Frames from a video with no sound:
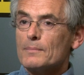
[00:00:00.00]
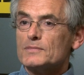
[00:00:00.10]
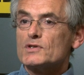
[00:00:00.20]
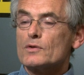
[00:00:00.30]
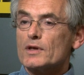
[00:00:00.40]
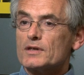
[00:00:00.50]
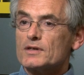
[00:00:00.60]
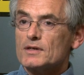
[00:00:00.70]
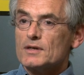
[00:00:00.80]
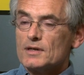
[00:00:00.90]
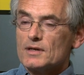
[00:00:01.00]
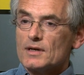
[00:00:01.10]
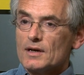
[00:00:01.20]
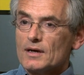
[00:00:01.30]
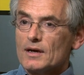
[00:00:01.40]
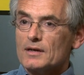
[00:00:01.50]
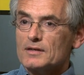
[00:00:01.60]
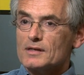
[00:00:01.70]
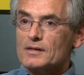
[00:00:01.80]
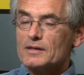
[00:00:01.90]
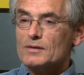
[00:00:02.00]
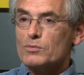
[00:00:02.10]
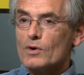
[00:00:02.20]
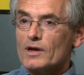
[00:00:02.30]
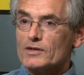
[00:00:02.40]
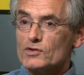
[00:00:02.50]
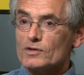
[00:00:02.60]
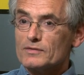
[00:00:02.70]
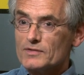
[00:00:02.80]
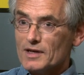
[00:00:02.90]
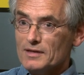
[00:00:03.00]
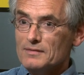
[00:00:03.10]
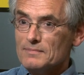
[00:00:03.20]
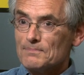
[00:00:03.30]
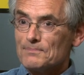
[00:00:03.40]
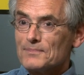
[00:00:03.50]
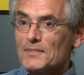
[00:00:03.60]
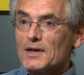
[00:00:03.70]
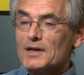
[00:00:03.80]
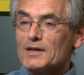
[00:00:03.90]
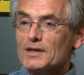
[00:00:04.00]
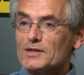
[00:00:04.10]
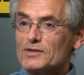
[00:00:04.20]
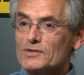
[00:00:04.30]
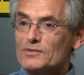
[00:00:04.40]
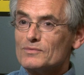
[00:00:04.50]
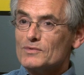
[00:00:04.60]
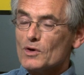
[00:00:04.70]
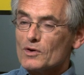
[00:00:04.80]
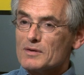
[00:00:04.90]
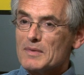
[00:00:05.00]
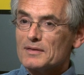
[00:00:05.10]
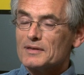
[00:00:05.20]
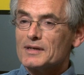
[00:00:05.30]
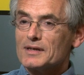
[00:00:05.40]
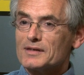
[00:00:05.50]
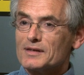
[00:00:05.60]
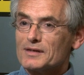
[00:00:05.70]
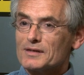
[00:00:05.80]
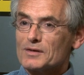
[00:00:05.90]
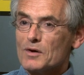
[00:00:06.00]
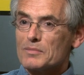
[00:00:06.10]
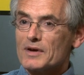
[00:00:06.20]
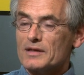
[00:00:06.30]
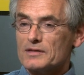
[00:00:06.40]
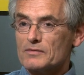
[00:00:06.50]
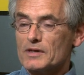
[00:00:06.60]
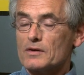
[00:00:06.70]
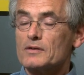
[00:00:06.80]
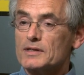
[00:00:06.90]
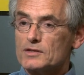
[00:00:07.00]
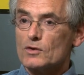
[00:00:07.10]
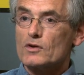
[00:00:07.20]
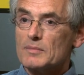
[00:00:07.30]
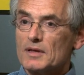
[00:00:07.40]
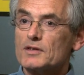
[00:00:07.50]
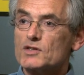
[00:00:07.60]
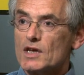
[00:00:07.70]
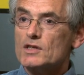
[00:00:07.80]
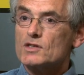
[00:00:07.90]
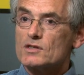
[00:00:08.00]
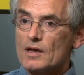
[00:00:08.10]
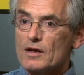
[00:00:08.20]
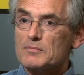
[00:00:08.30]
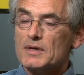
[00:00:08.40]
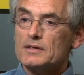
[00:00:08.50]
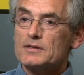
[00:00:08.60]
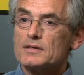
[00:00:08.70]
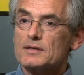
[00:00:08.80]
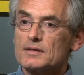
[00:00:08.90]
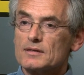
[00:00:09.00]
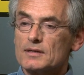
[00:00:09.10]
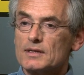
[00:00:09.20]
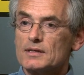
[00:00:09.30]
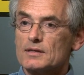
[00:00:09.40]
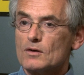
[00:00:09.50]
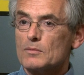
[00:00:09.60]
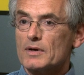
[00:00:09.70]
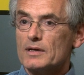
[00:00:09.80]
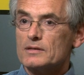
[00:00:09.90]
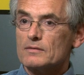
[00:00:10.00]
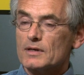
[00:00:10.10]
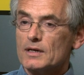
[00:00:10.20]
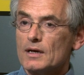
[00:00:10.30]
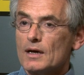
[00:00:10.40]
so that ideally what I should have done is document the data comprehensively, or at least document the changes that I've made to the data comprehensively,